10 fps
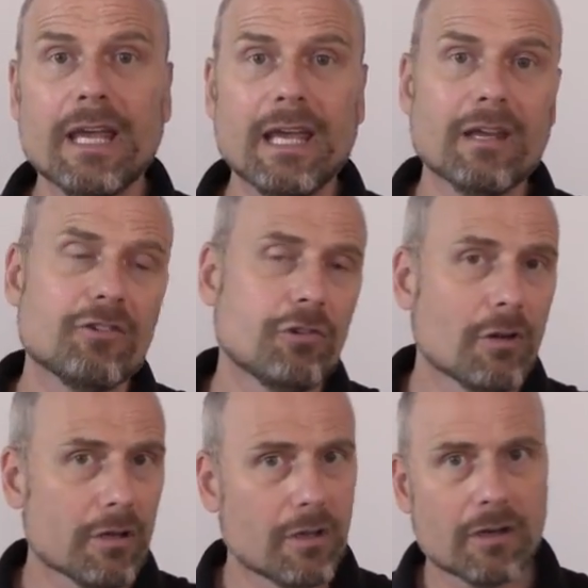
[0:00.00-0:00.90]
and you're
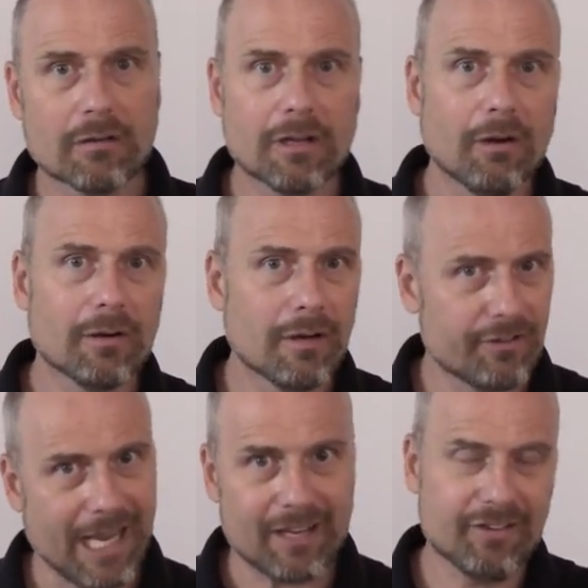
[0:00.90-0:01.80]
not going to go and
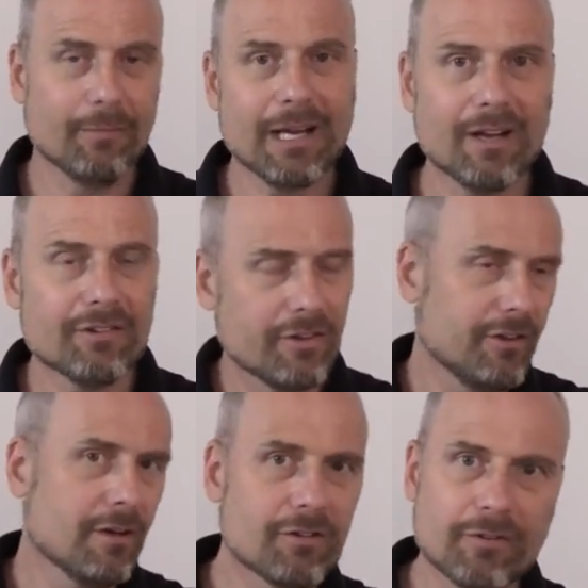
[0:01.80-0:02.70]
attack someone else, because
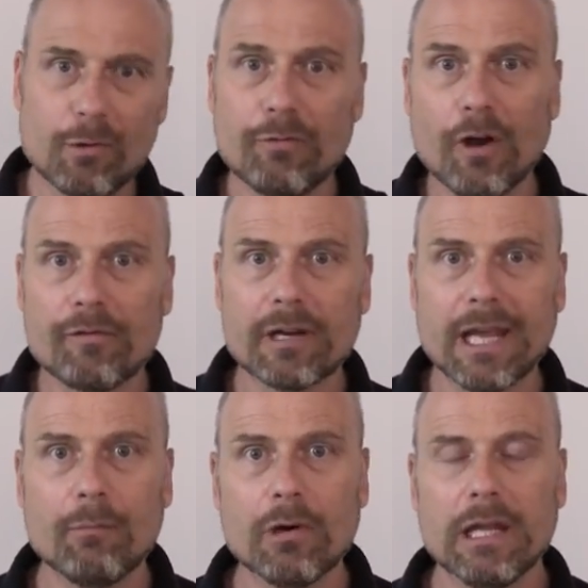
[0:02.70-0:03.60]
just move over and
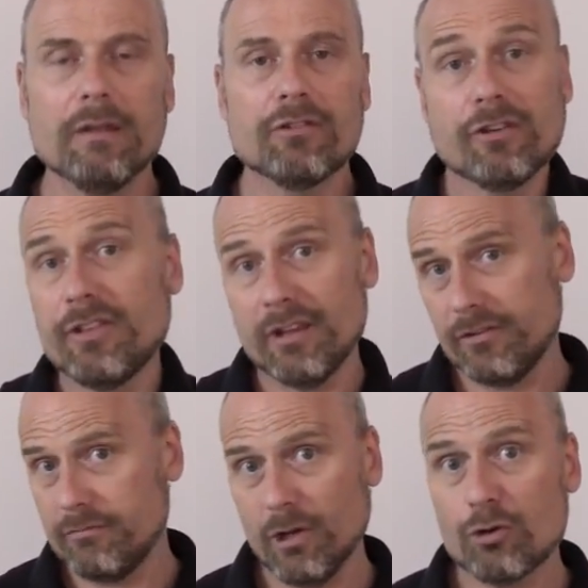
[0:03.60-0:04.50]
get more leaves, because
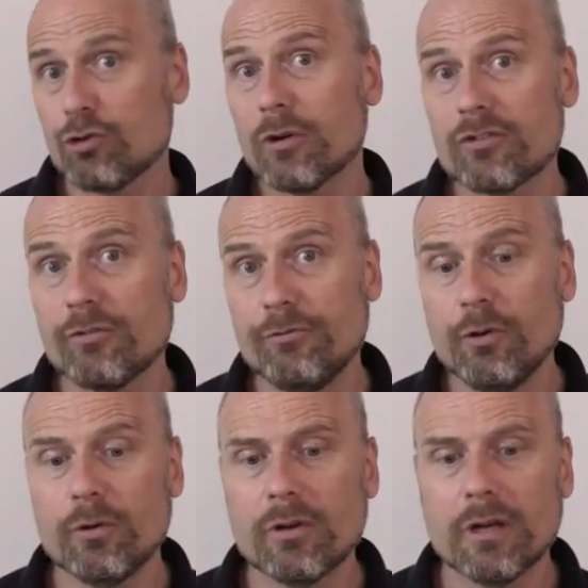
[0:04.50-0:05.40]
there's no shortage of
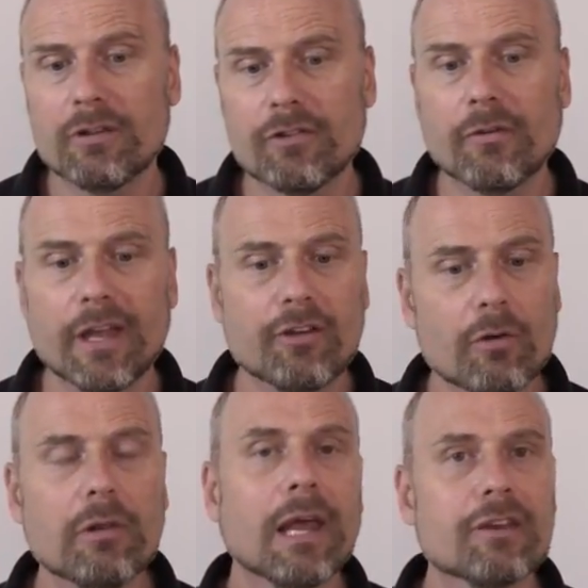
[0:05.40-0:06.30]
food, and so they
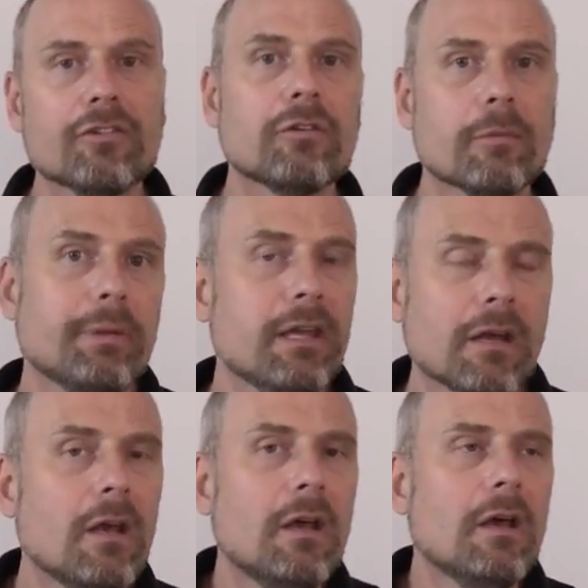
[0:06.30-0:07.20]
don't like to compete.
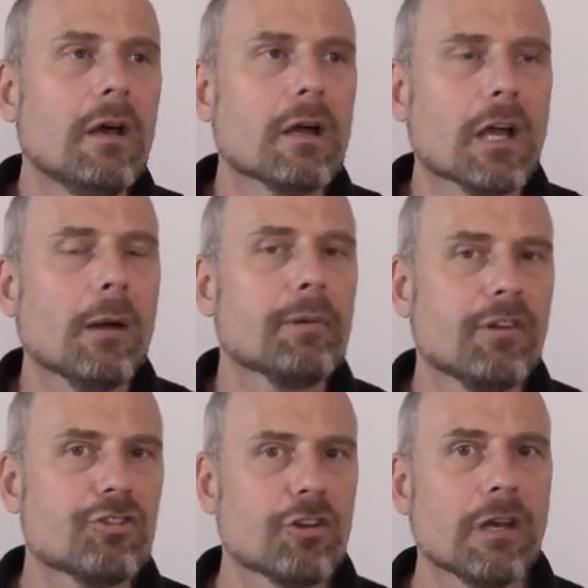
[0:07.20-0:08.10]

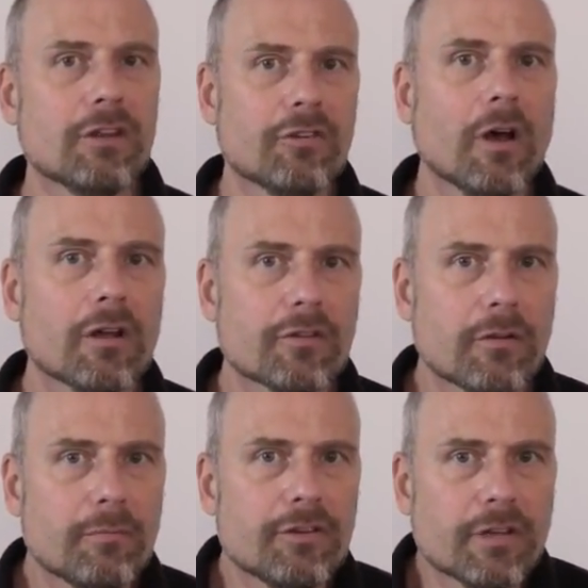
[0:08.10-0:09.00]
Competition is not
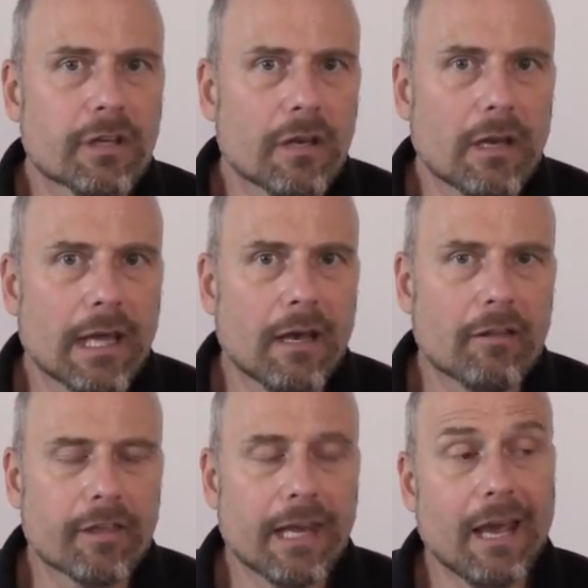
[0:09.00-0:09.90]
particularly
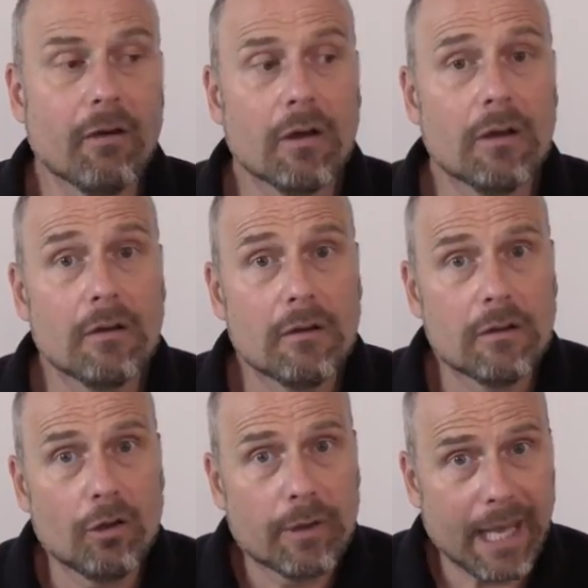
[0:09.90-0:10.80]
healthy. Now,
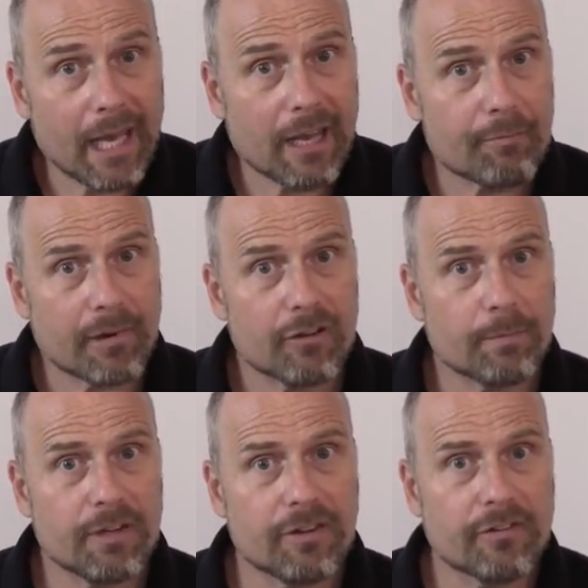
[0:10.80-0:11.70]
you can have prey
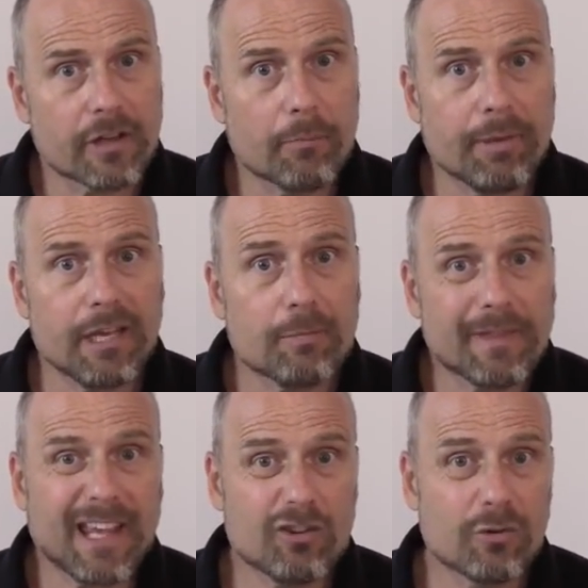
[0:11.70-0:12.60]
species that compete,
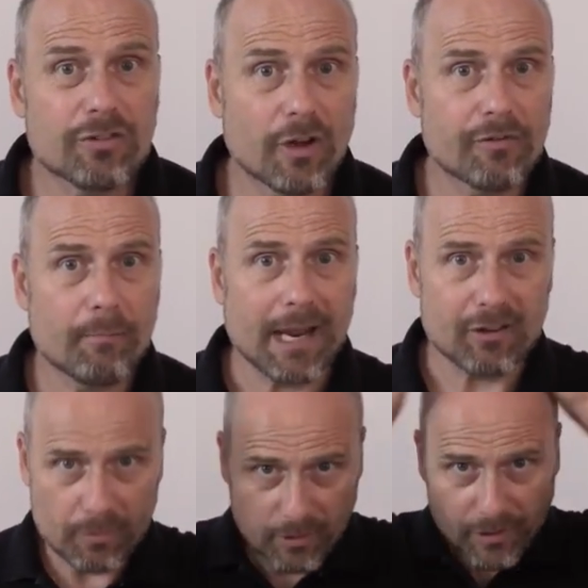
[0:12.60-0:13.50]
but they do so for
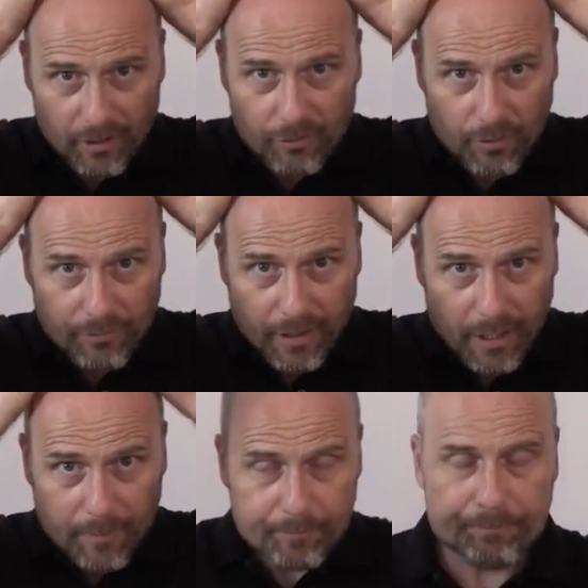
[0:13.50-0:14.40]
mates. When you think of sort of
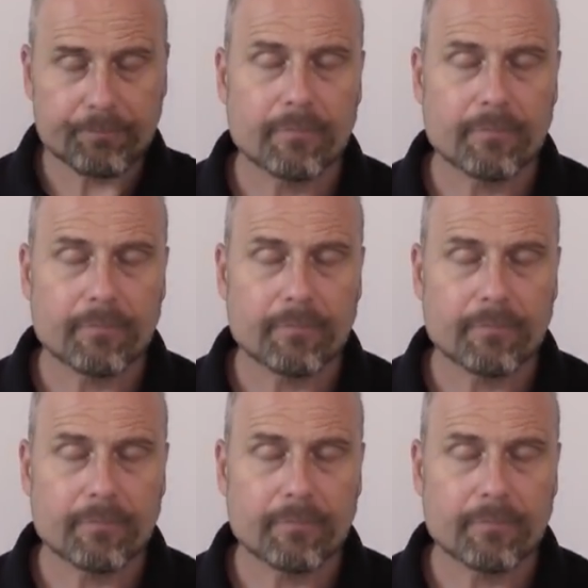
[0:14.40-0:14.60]
the